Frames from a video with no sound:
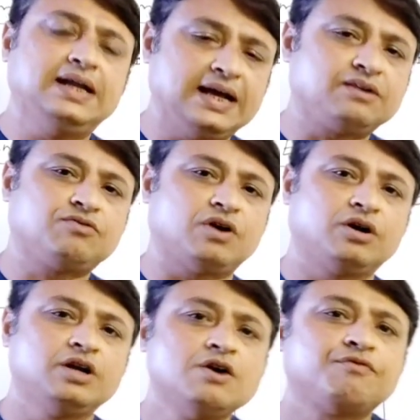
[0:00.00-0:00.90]

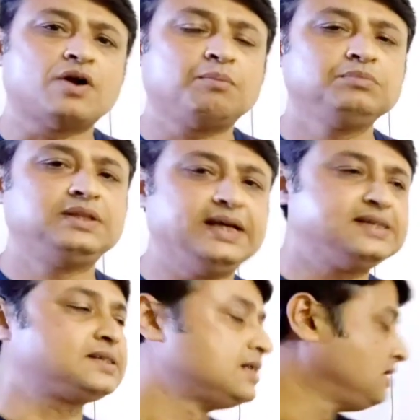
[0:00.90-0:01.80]
electron from
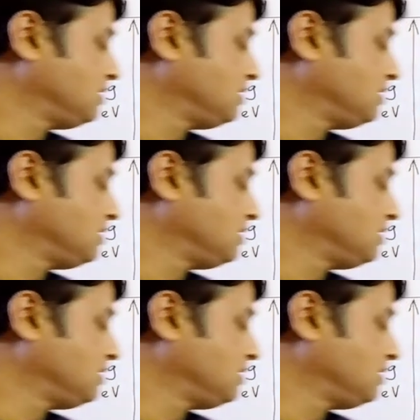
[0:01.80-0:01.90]
this